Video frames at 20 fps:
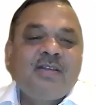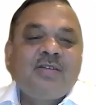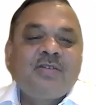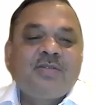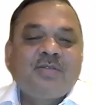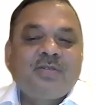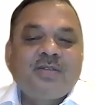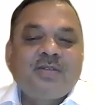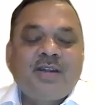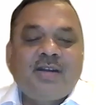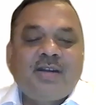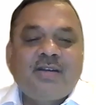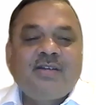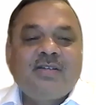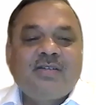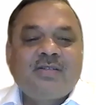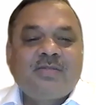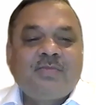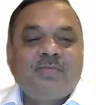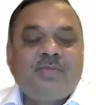so that
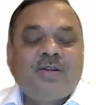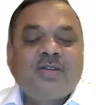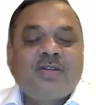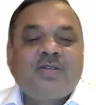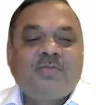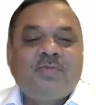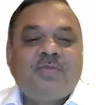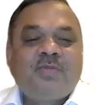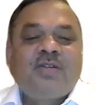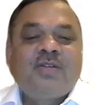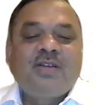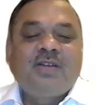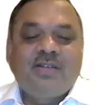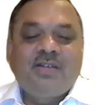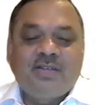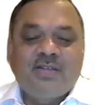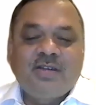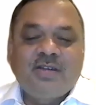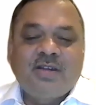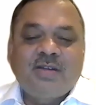it's much more
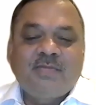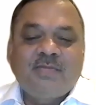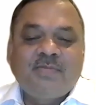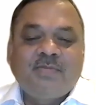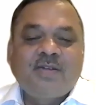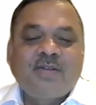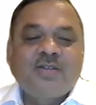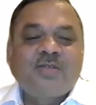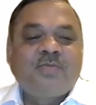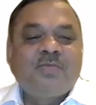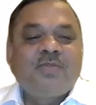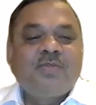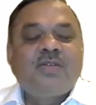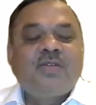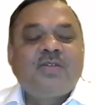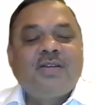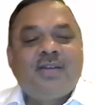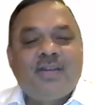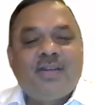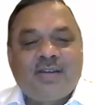easier, much more
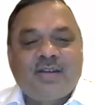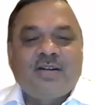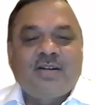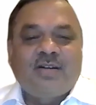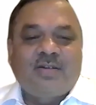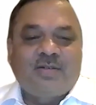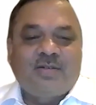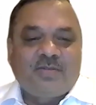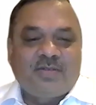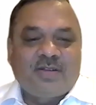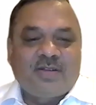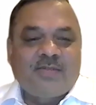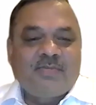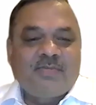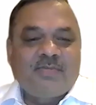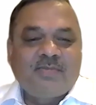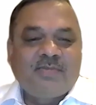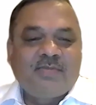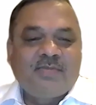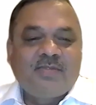nearer to them
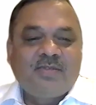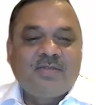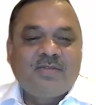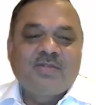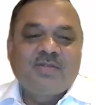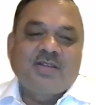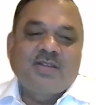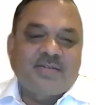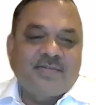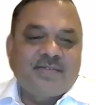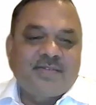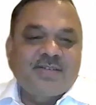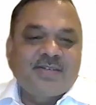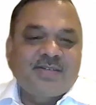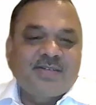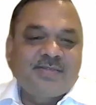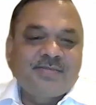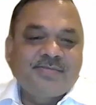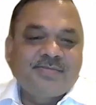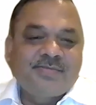to
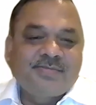service.